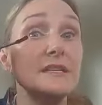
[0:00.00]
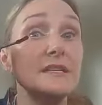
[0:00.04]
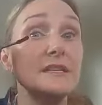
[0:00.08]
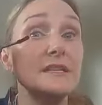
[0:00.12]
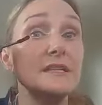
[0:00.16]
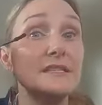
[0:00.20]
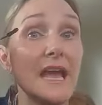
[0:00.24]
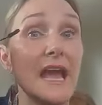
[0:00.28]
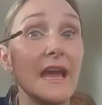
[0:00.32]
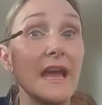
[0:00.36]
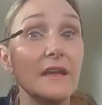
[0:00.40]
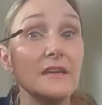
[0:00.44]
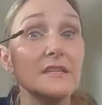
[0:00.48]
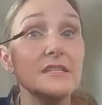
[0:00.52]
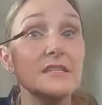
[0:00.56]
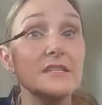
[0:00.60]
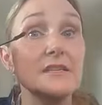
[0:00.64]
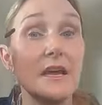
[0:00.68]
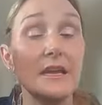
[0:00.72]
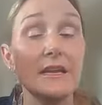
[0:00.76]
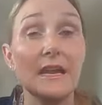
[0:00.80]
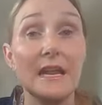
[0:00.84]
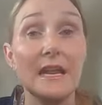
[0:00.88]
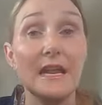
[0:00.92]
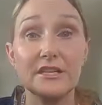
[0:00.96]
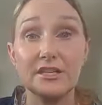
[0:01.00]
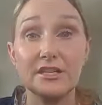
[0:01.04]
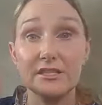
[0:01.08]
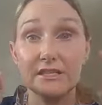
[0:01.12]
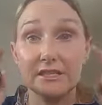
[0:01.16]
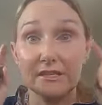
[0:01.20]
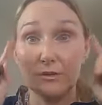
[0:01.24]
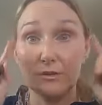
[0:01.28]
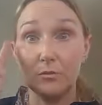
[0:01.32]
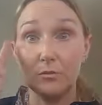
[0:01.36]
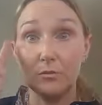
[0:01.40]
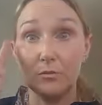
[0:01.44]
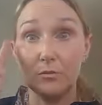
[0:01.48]
because the outside
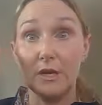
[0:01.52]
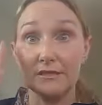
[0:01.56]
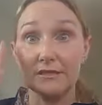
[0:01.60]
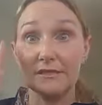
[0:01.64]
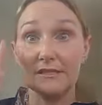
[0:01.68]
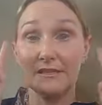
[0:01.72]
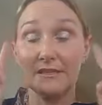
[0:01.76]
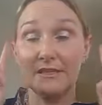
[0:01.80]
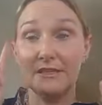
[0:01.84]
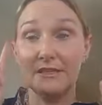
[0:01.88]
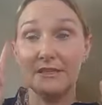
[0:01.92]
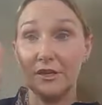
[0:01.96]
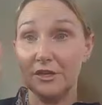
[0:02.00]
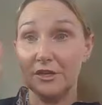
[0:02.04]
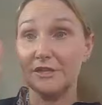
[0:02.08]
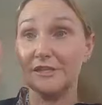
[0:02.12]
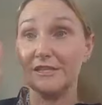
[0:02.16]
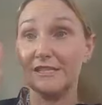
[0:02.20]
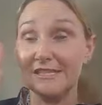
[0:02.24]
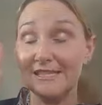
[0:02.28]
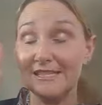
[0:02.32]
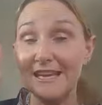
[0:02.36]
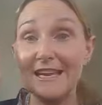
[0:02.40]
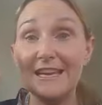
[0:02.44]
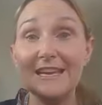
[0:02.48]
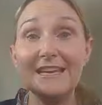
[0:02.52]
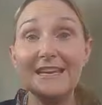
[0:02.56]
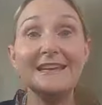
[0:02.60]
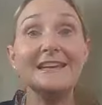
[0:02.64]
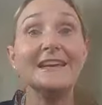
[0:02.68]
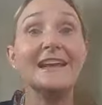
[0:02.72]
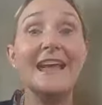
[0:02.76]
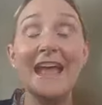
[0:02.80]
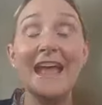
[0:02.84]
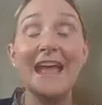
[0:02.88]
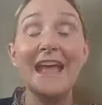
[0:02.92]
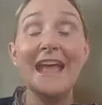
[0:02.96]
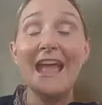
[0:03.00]
lashes are the ones that you're going to see